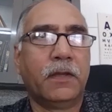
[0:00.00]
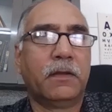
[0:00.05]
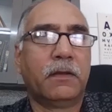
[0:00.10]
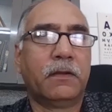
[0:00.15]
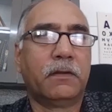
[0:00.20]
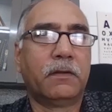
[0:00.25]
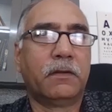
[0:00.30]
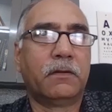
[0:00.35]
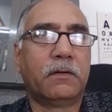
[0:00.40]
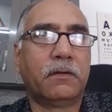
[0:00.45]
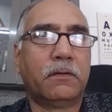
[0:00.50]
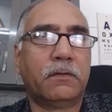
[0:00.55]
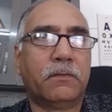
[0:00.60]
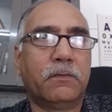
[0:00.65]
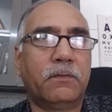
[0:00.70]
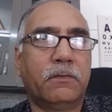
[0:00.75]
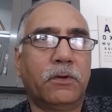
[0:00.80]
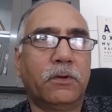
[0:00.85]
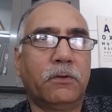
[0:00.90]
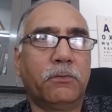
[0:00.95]

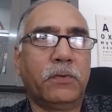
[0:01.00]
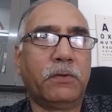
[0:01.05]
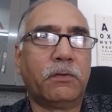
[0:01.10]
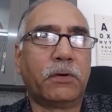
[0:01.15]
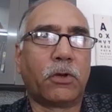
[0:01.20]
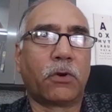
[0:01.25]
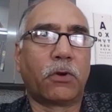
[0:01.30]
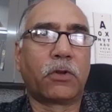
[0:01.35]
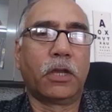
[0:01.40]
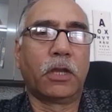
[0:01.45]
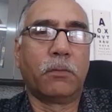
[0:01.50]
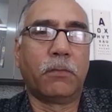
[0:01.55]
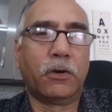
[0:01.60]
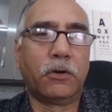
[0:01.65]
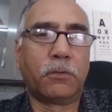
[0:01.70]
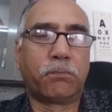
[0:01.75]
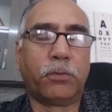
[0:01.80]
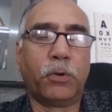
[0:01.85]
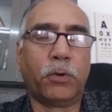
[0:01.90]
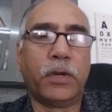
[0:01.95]
You know, we were talking
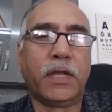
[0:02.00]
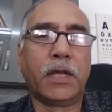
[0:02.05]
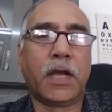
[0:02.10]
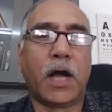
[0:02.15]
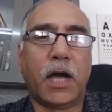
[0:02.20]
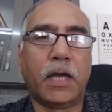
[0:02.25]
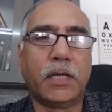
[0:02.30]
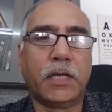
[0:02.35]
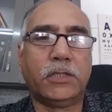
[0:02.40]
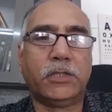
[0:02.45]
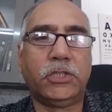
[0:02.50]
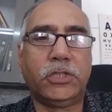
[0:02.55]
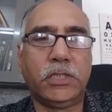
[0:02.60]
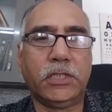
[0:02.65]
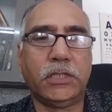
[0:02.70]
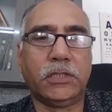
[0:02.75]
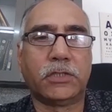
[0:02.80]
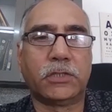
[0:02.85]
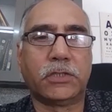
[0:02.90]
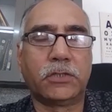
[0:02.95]
about pulling high
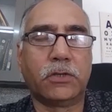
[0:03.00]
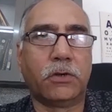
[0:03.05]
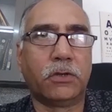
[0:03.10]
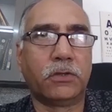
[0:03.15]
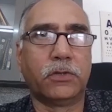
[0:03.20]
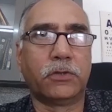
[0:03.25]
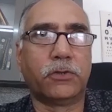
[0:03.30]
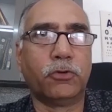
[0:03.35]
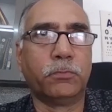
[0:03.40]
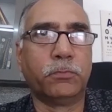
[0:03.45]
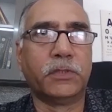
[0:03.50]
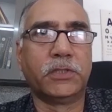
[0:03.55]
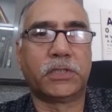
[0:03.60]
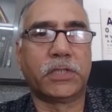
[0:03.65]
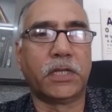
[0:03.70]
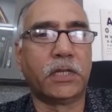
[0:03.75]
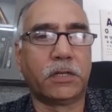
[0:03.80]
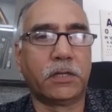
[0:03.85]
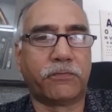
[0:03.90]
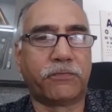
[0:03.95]
Gs on the human
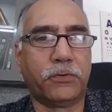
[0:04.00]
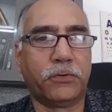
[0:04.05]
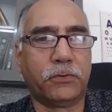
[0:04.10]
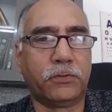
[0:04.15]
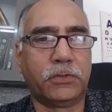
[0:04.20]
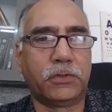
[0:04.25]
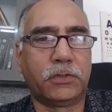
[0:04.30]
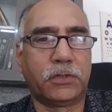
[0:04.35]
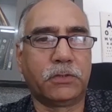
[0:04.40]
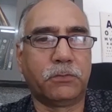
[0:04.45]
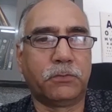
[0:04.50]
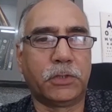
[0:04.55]
centrifuge,